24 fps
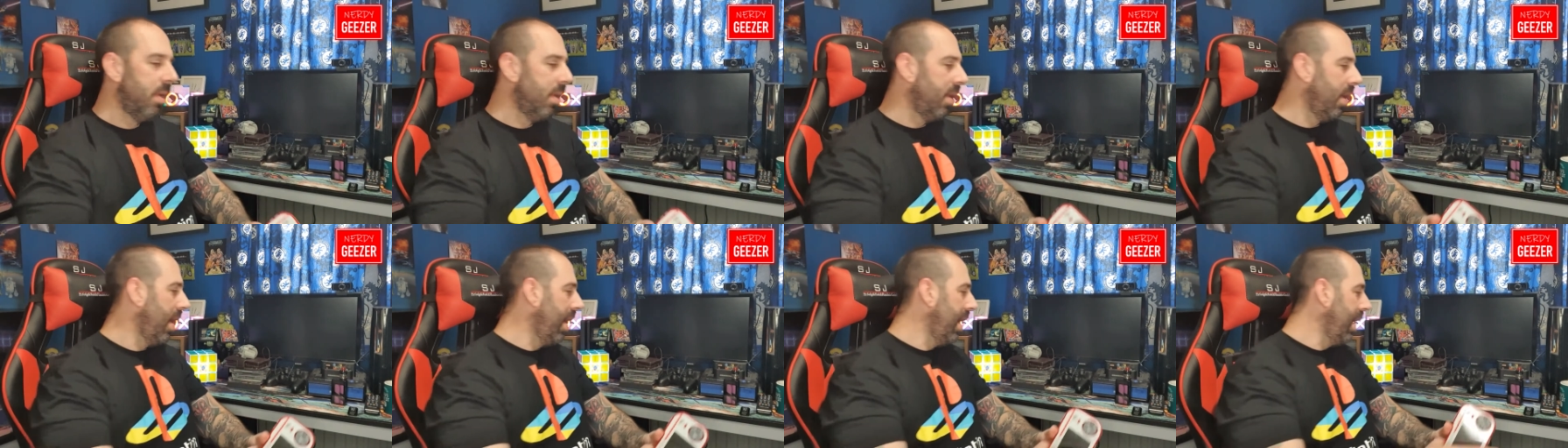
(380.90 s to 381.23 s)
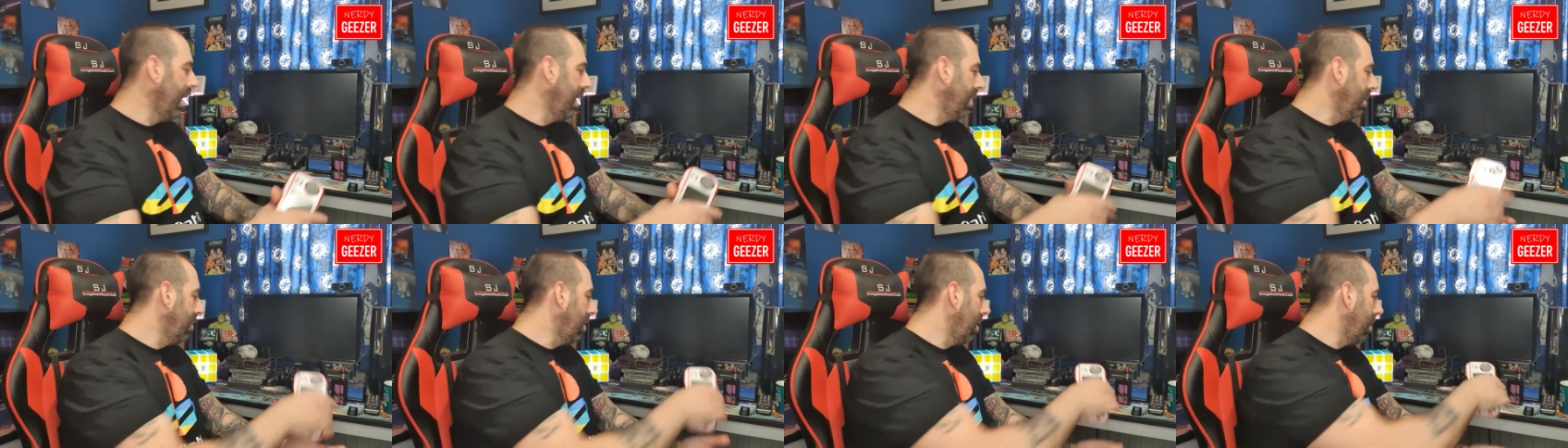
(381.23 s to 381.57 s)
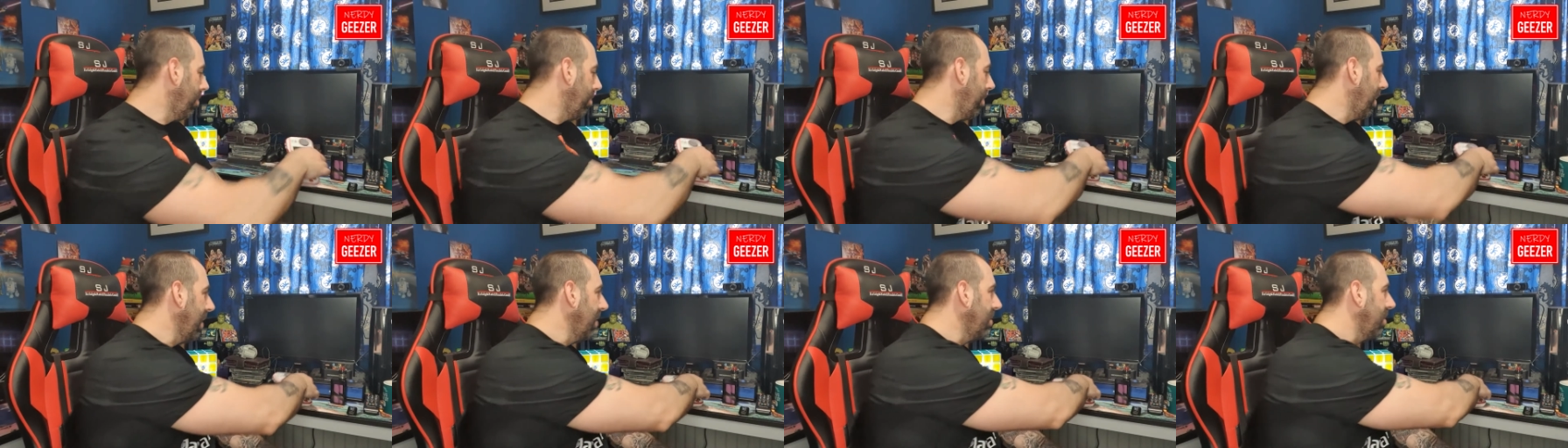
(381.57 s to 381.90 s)
and I
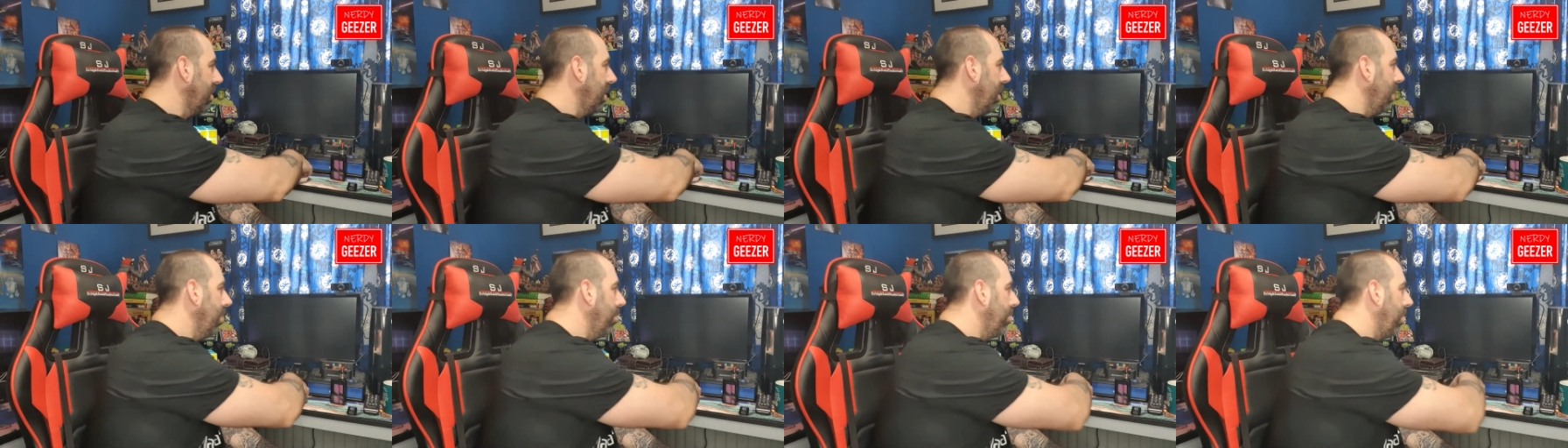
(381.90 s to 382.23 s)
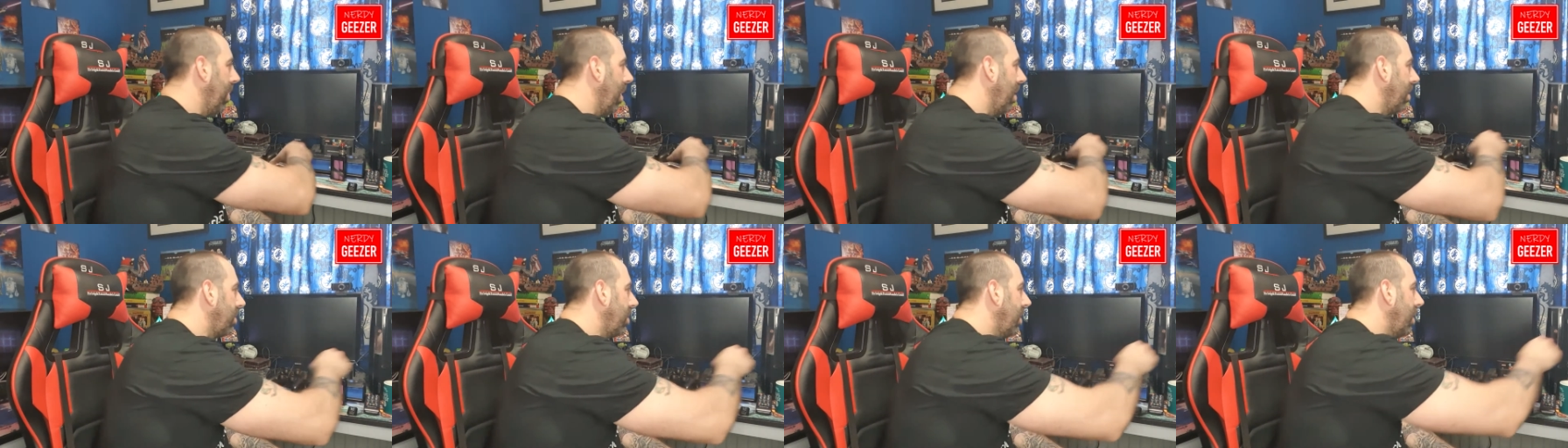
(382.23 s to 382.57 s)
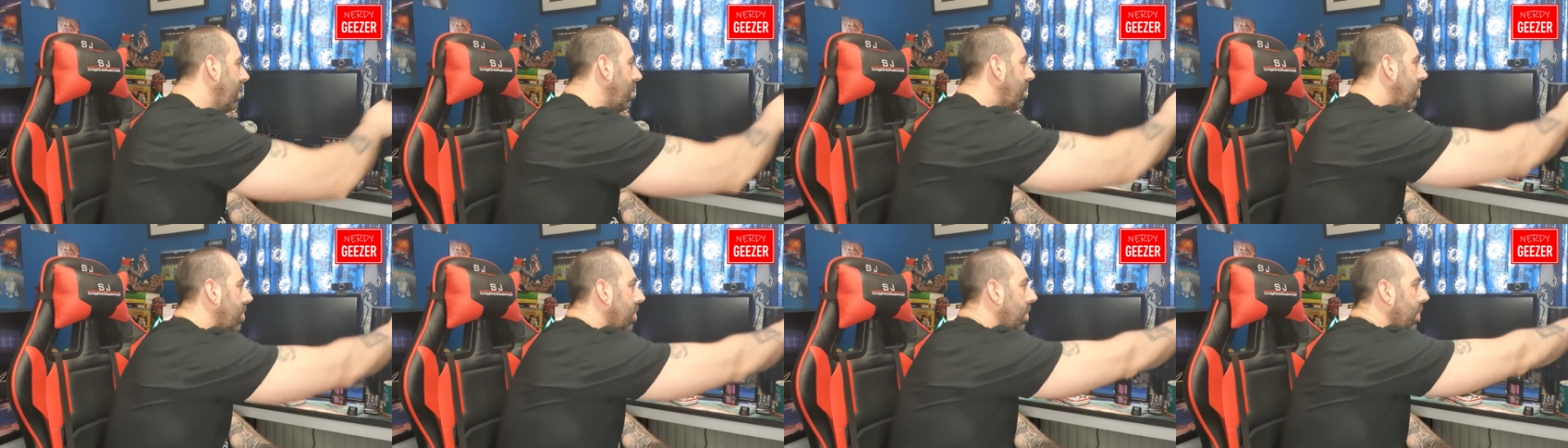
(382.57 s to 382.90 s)
basically plugged
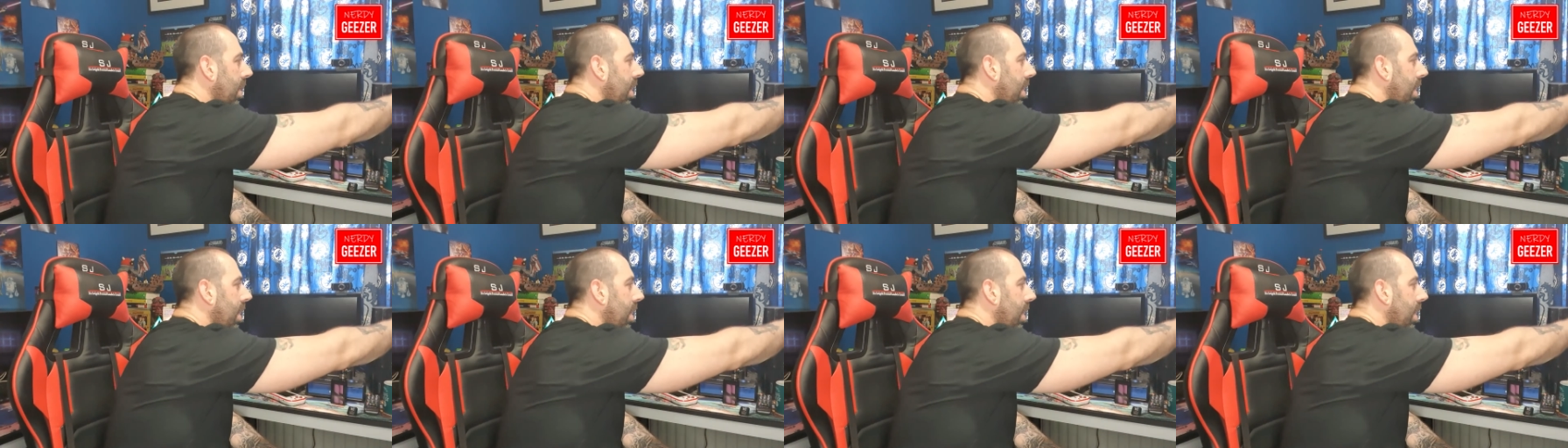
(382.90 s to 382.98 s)
into